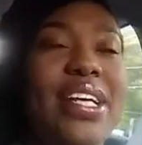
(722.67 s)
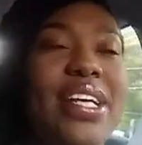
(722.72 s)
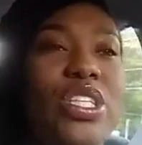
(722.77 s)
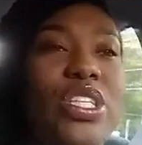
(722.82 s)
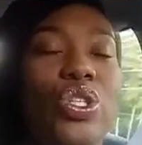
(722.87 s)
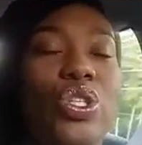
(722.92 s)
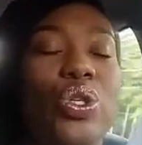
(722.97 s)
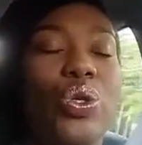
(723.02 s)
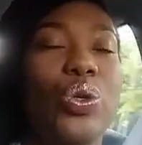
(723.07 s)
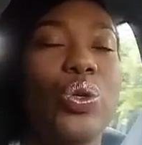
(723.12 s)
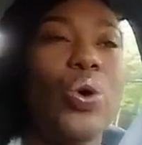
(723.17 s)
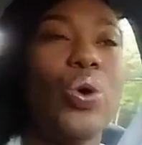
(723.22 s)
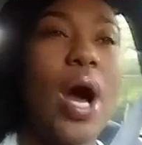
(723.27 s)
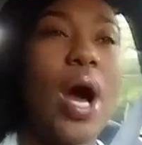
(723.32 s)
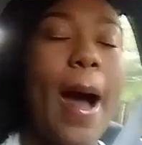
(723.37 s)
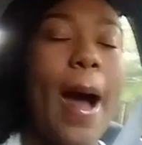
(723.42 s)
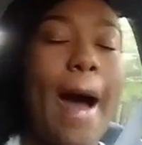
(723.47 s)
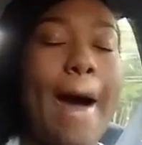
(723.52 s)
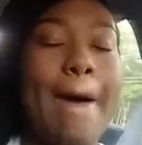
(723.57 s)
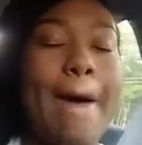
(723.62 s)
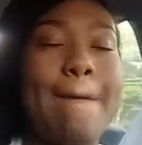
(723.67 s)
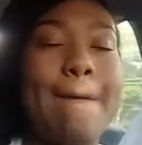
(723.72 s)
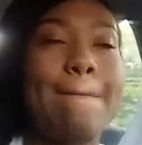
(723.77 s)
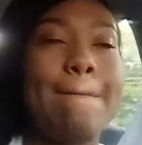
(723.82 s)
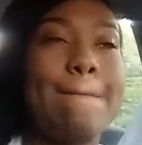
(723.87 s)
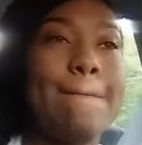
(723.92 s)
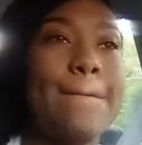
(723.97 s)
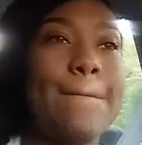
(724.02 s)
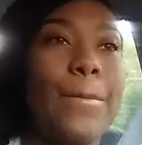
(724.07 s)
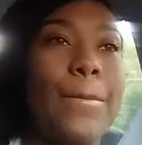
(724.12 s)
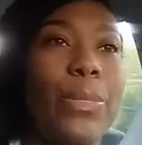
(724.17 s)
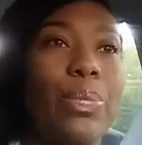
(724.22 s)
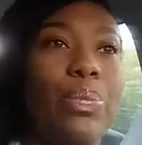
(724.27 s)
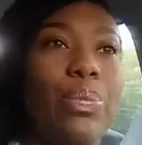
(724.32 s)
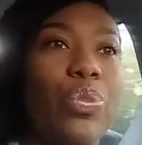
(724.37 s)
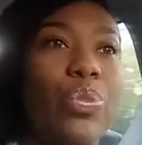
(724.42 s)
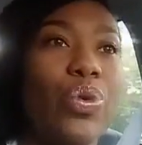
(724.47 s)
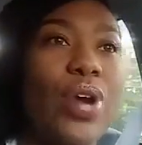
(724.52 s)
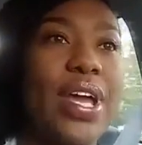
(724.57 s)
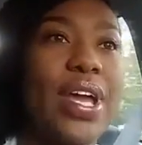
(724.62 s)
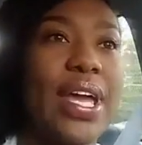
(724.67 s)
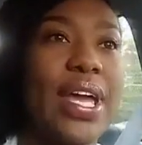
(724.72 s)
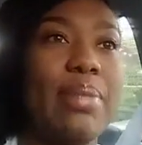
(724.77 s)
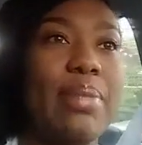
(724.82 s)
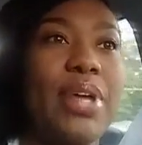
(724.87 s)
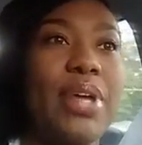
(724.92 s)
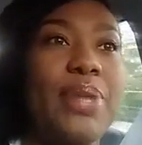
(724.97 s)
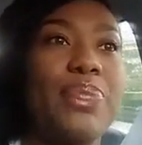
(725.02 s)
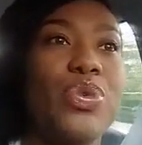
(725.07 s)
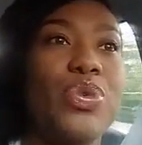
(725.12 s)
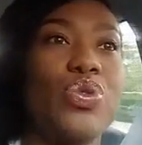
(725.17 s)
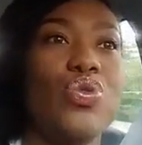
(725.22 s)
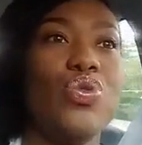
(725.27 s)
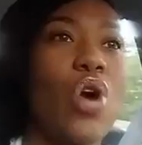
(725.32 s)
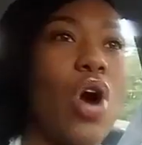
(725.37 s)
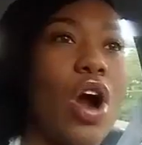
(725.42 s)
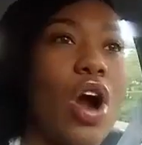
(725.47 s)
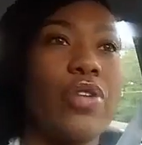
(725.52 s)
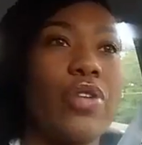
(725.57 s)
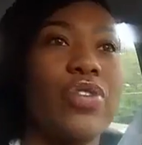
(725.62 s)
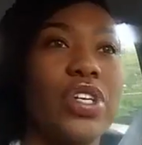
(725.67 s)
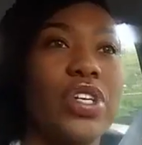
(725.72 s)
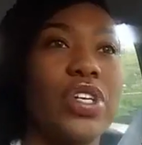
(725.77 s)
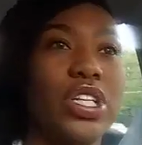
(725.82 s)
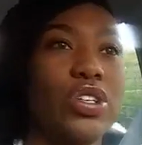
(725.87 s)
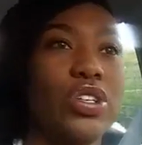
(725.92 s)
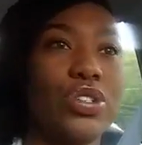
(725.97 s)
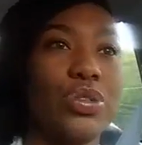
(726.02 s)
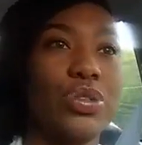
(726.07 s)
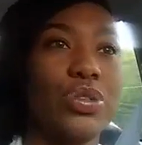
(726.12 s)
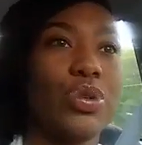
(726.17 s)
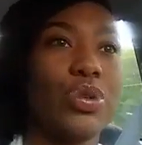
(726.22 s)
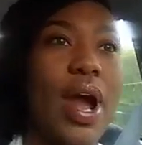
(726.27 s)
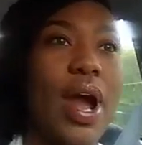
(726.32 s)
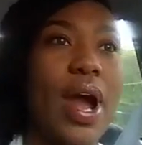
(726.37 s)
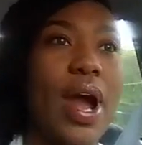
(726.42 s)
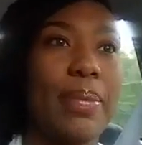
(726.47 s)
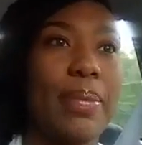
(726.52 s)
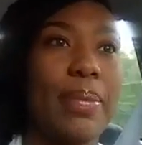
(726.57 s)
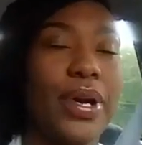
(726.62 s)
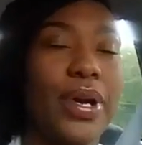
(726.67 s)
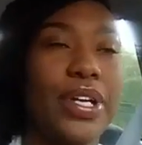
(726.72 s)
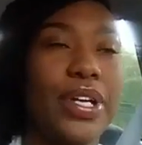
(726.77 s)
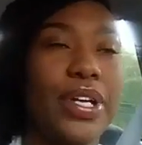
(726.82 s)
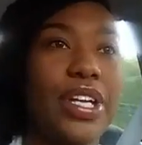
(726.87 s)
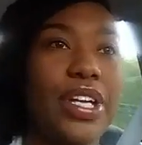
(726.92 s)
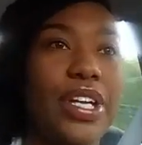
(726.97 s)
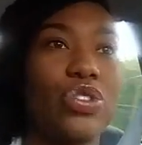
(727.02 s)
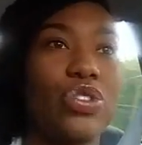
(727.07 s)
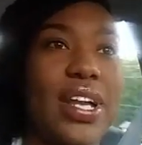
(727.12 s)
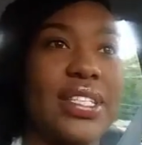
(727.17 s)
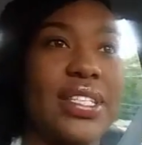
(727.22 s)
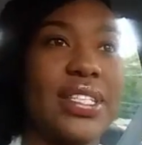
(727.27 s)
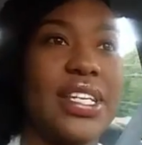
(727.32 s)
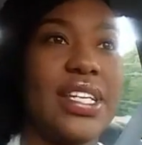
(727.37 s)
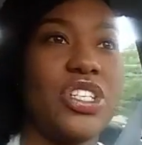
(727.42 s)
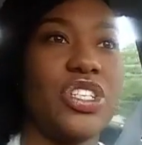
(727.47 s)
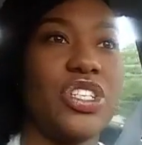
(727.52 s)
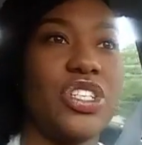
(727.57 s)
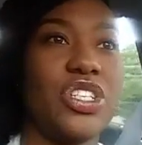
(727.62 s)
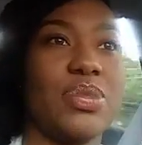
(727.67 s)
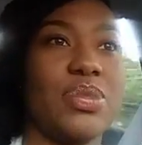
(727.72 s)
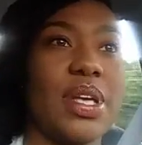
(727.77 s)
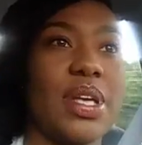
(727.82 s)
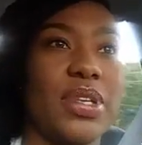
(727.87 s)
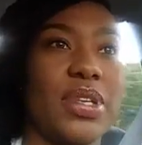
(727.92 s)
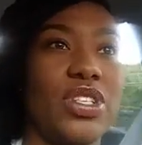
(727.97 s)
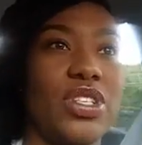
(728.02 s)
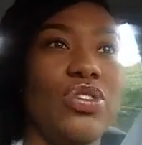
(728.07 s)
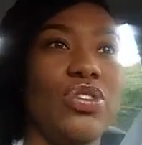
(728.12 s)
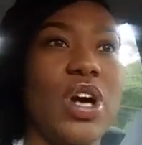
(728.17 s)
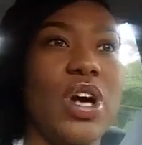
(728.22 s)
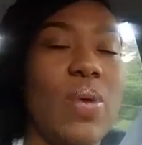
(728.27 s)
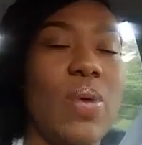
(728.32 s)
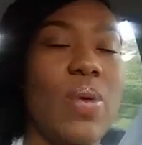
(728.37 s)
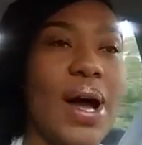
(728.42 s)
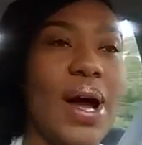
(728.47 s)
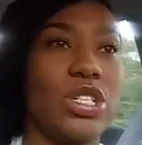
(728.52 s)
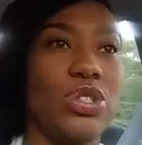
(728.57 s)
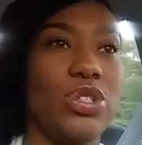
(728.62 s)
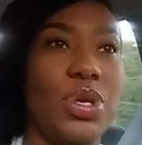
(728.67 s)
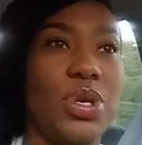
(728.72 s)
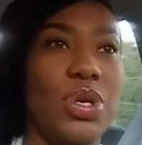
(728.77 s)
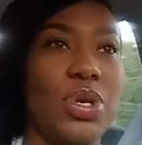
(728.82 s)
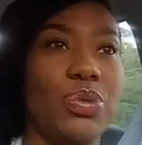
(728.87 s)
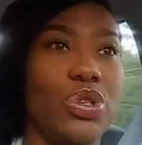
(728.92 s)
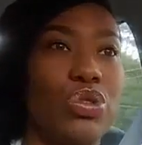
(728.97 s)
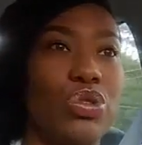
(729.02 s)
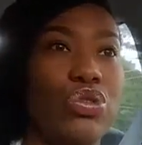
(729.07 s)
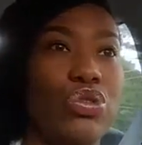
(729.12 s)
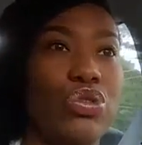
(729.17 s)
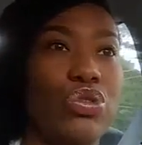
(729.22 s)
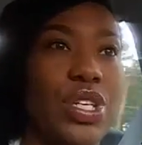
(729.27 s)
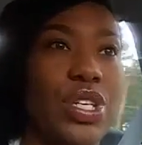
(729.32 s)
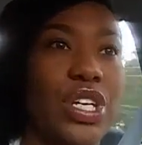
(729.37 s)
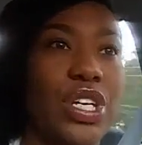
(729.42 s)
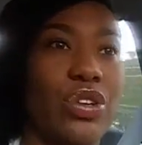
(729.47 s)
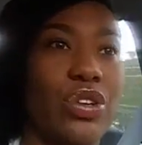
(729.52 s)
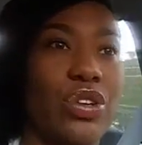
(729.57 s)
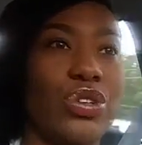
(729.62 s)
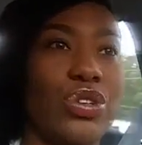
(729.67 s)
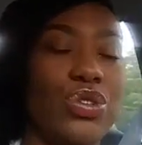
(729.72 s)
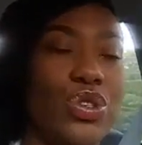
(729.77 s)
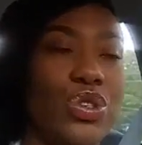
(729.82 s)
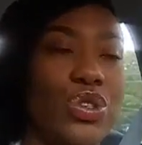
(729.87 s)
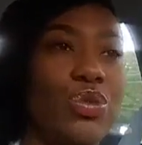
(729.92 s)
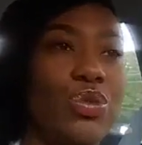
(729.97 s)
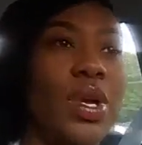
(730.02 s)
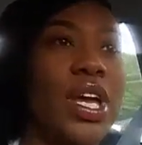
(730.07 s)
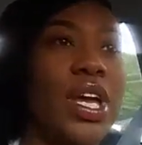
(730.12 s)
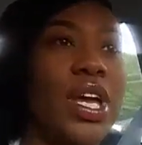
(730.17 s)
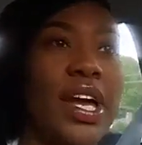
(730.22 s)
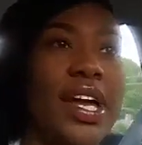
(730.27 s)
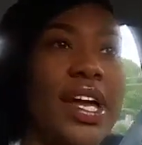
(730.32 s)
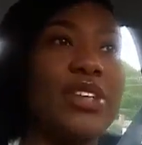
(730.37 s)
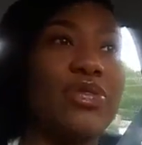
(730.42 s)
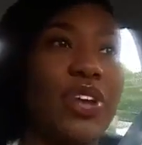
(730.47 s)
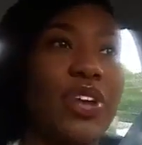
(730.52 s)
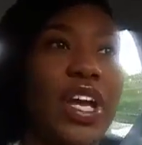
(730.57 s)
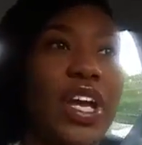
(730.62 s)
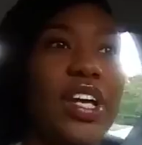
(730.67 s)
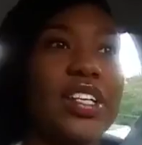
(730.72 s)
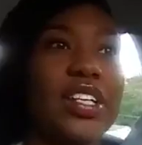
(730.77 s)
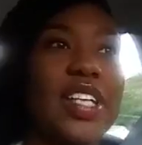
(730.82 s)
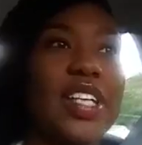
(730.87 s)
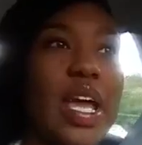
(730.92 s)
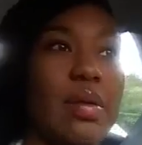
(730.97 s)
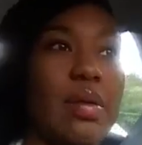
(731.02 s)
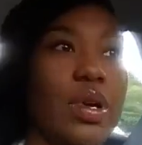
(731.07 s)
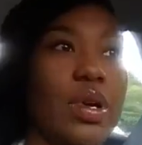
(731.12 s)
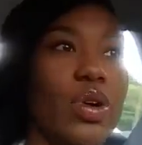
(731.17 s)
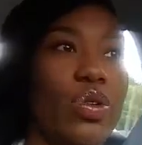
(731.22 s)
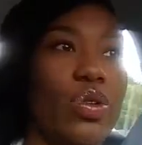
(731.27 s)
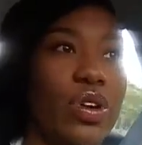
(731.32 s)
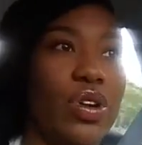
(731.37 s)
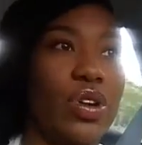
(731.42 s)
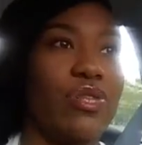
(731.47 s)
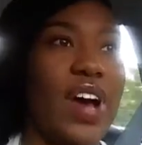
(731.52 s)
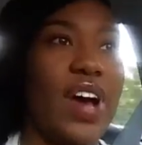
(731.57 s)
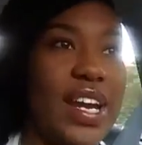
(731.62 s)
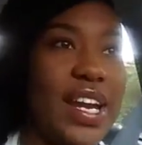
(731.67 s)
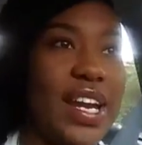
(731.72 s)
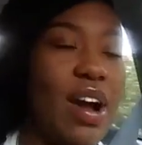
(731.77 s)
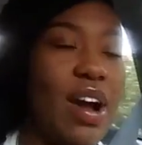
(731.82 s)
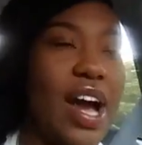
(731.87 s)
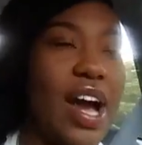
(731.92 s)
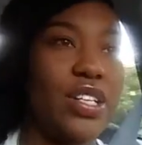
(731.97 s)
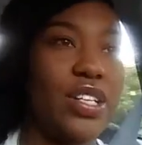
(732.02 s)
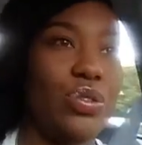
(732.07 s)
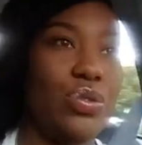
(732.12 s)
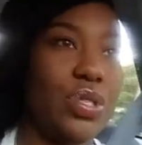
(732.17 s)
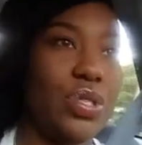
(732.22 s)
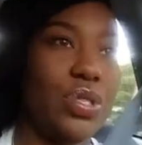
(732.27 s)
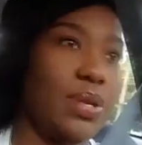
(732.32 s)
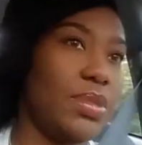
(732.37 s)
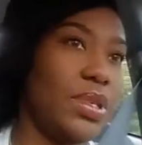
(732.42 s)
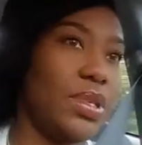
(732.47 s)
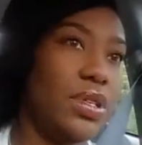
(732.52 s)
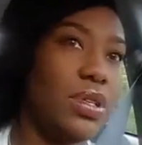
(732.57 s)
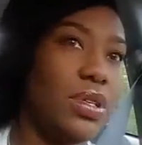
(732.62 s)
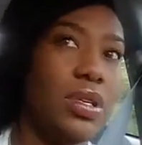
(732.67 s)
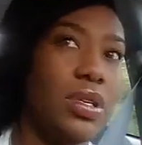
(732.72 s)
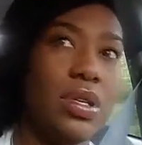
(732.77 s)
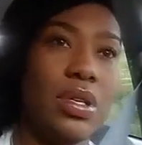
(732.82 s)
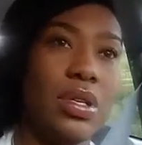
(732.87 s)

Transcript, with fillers: try to bring in people who aren't really a subscriber and try to teach them something. You know why you people usually get on YouTube? It's for entertainment or to find out how to do something.